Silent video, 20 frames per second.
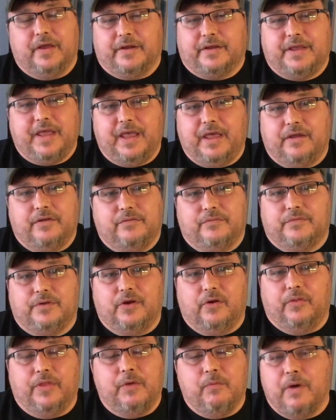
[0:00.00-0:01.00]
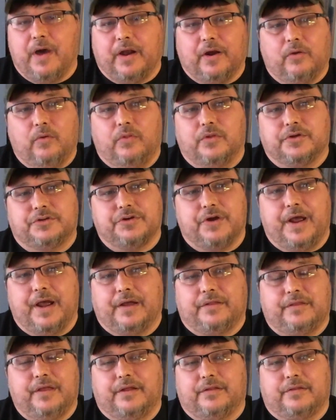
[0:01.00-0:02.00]
can't, you know, they want to go to the
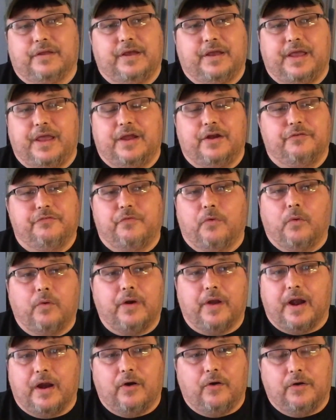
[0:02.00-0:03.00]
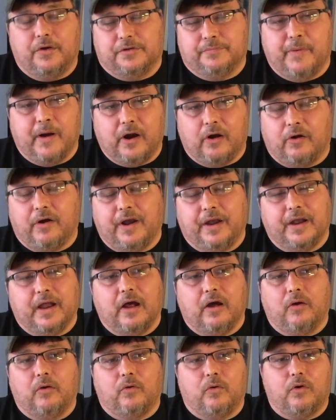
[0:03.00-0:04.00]
track that they can't afford a harness bar right
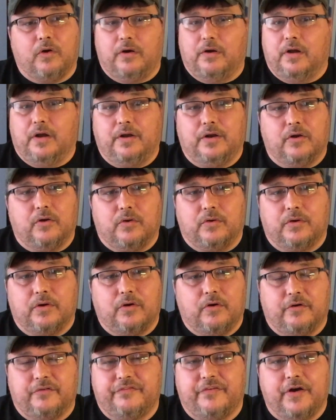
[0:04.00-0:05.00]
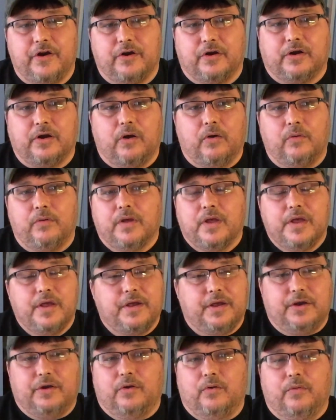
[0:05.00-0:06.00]
now, or a, you know, or a fire coat.
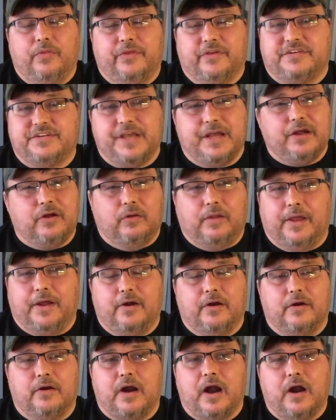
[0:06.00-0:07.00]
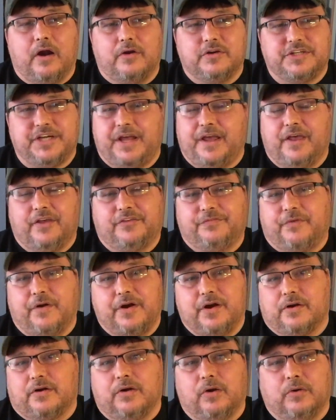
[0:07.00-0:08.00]
You know, the single layer RJS
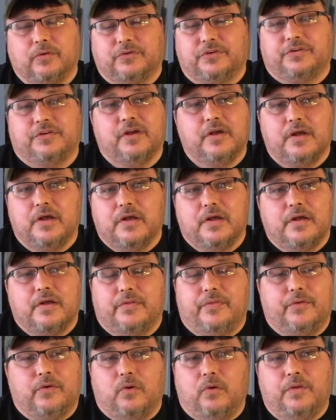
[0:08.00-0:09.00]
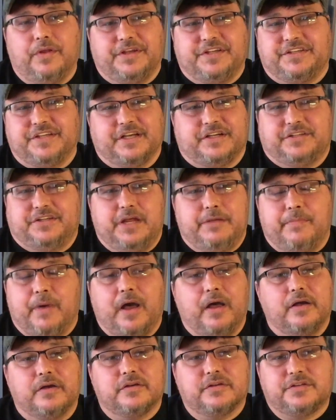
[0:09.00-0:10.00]
fire coats, they're only
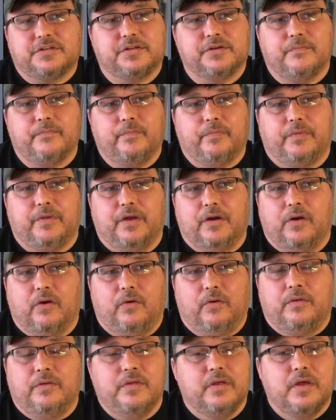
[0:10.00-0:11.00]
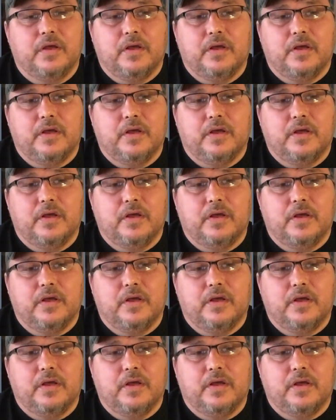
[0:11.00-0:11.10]
$60, you know.